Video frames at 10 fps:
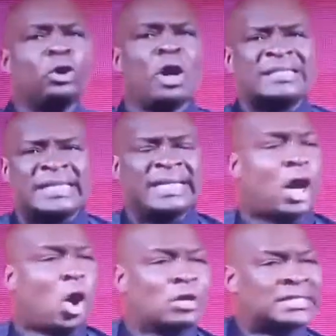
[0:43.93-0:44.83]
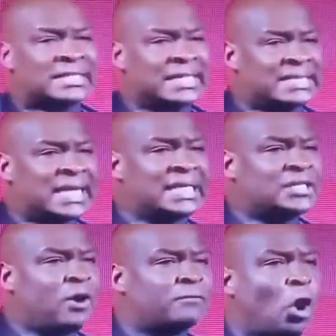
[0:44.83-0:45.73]
Do you not see the
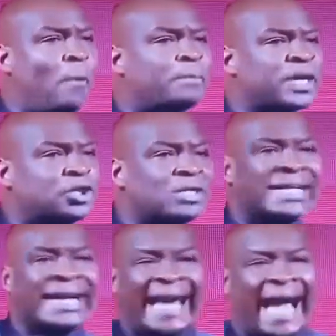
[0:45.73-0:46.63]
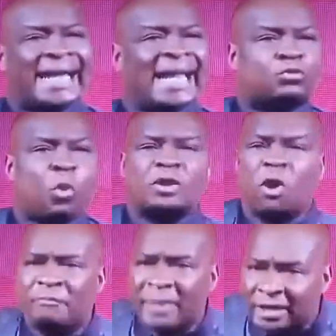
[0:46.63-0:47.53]
consistency of the operations regardless
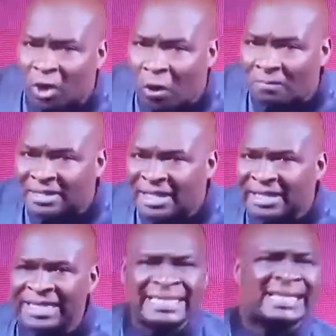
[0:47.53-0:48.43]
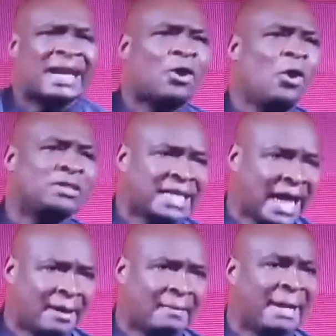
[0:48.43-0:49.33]
what government comes? It is an
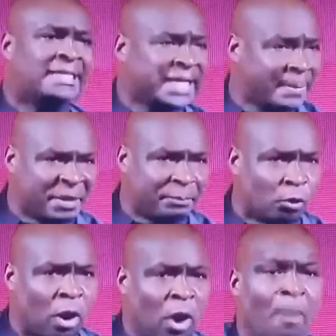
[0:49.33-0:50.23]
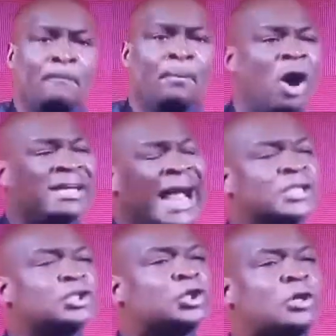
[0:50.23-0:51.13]
altar, my dear people,
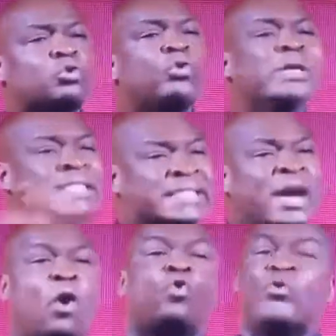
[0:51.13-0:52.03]
more than just who is